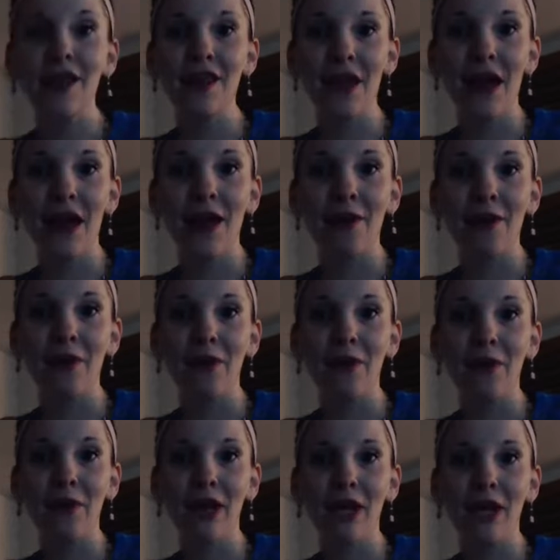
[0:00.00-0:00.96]
that
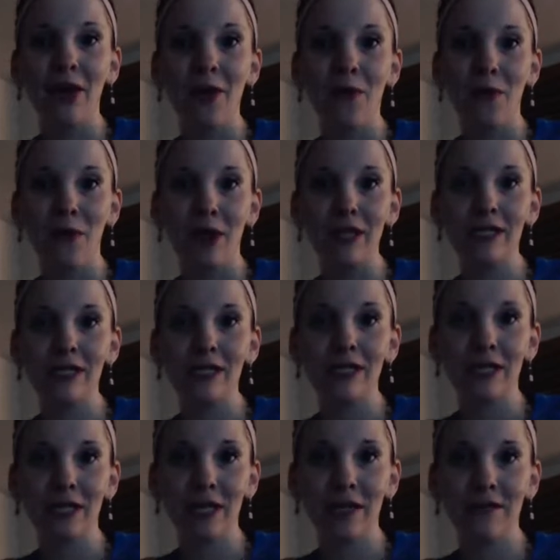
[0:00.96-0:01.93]
we
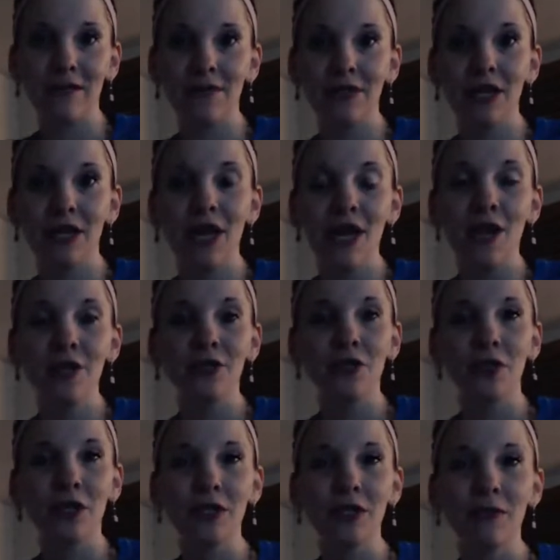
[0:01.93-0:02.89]
once lived.
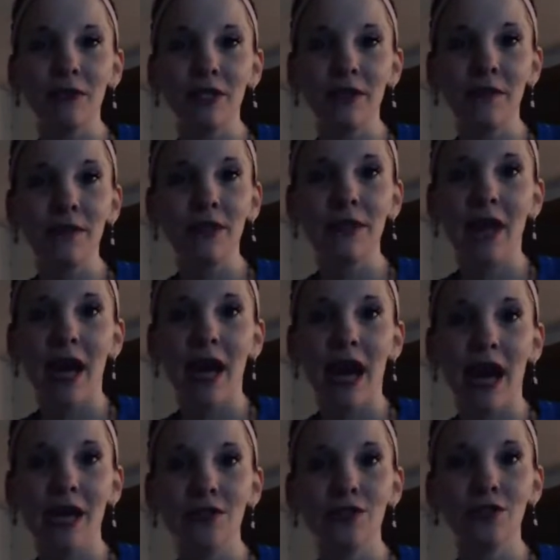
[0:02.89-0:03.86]
So this was something that
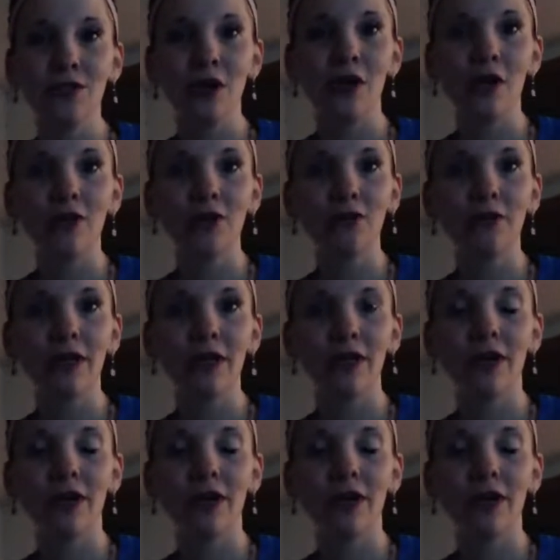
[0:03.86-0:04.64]
I struggled with,